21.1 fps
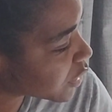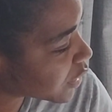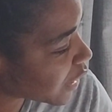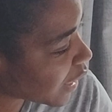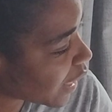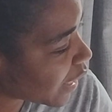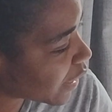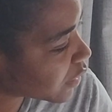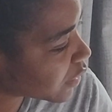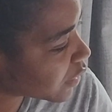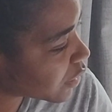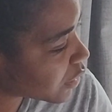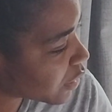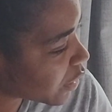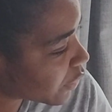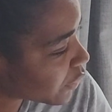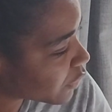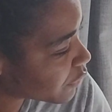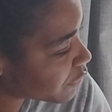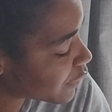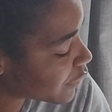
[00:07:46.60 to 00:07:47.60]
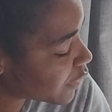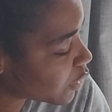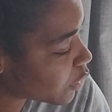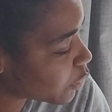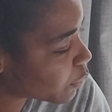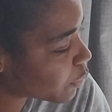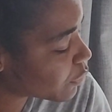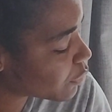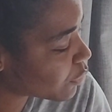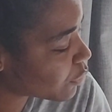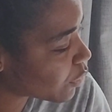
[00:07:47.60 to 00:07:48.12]
that in another video
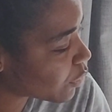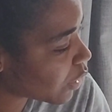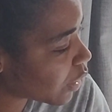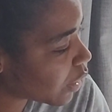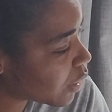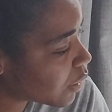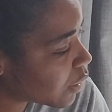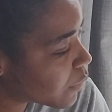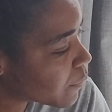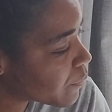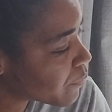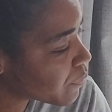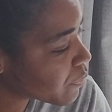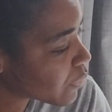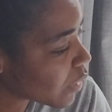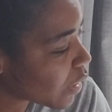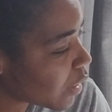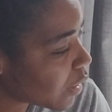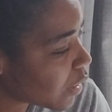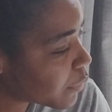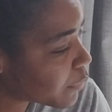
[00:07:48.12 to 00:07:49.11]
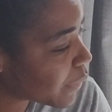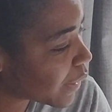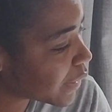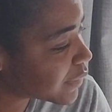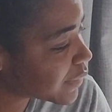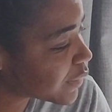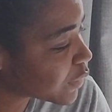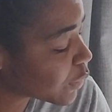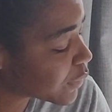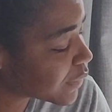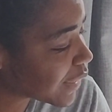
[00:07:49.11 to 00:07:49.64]
before. And
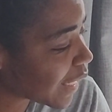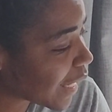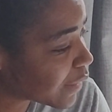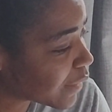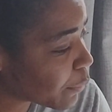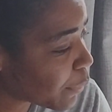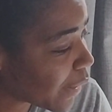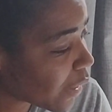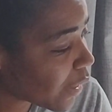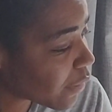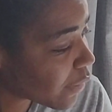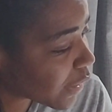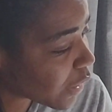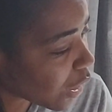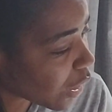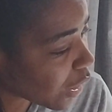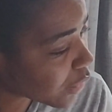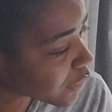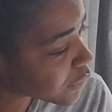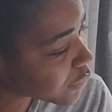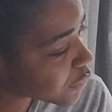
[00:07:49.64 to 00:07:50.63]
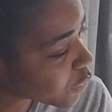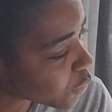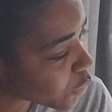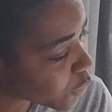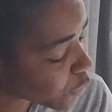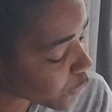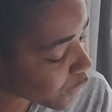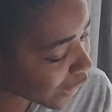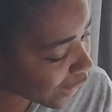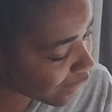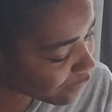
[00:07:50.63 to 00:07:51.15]
so Tyler Perry also gave